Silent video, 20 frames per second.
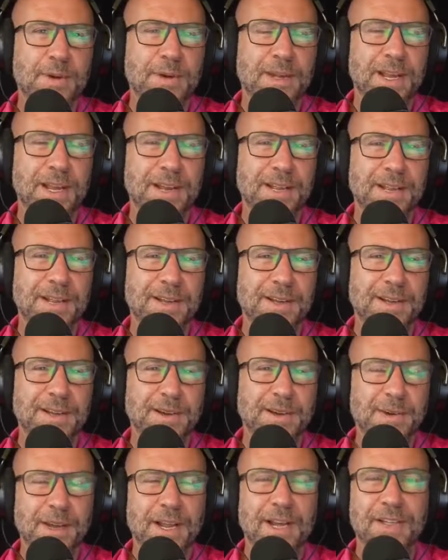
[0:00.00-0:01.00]
getting
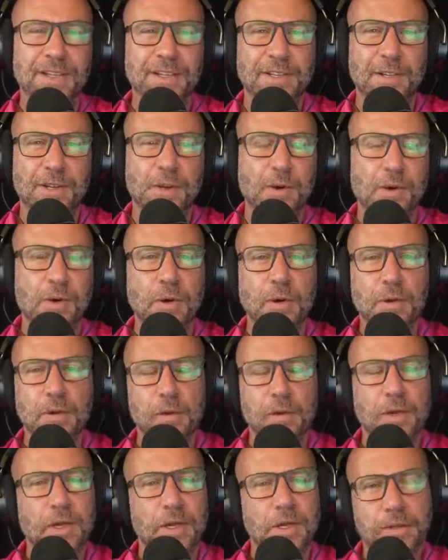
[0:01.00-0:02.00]
connected to you
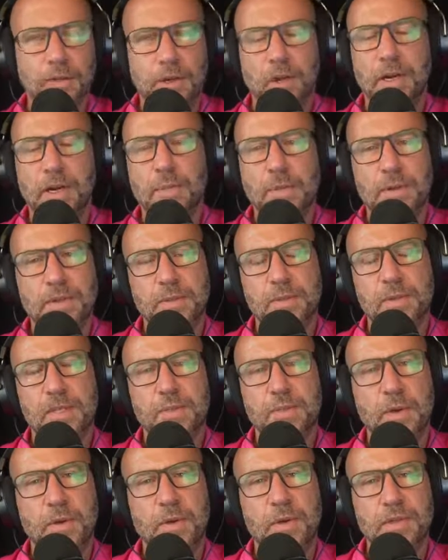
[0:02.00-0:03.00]
or talking about some
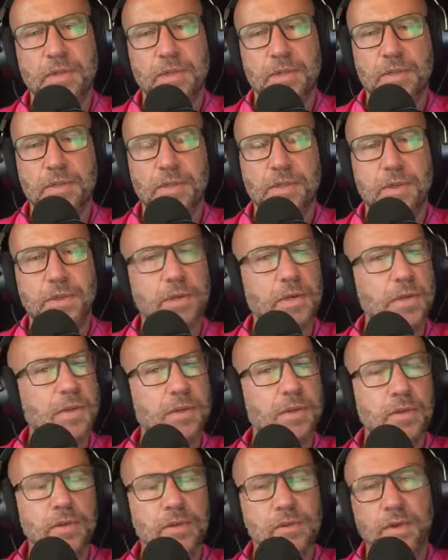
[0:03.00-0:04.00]
experiences
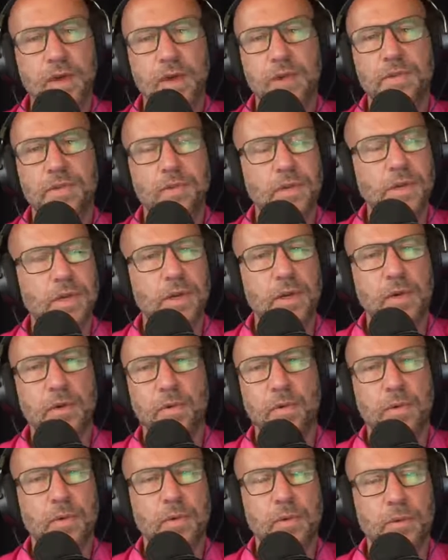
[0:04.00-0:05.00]
to advisory
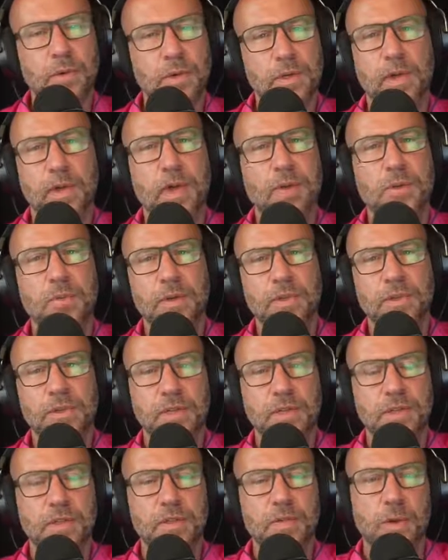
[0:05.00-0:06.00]
or whatnot? What's
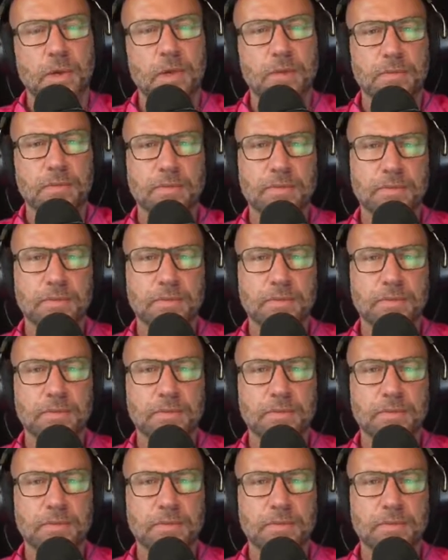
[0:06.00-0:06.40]
the easiest way?